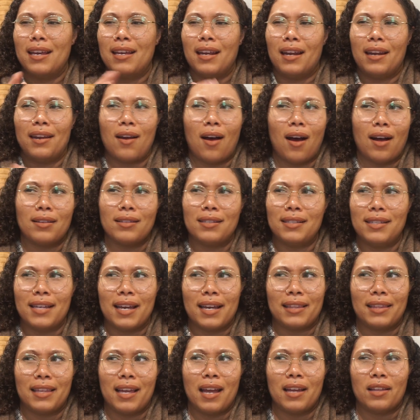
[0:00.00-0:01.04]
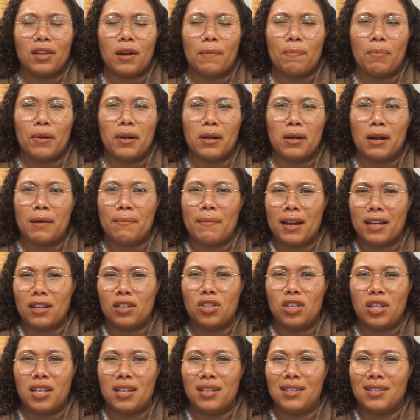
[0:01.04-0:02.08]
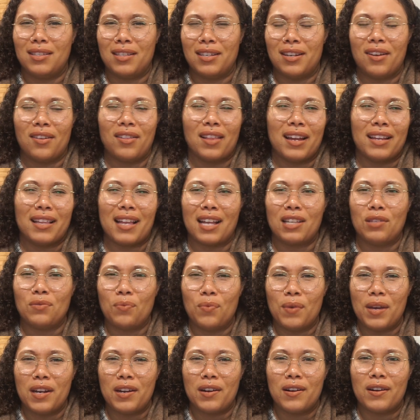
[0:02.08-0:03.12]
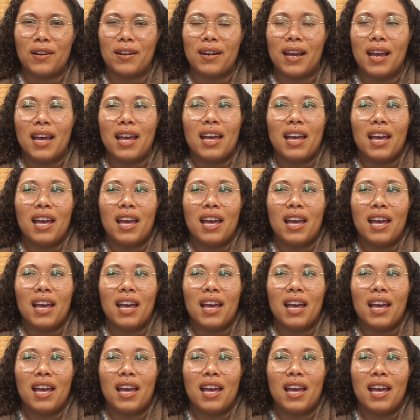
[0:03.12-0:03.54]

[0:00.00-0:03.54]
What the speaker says: non-stick thing they're putting on my cheese, like that's weird.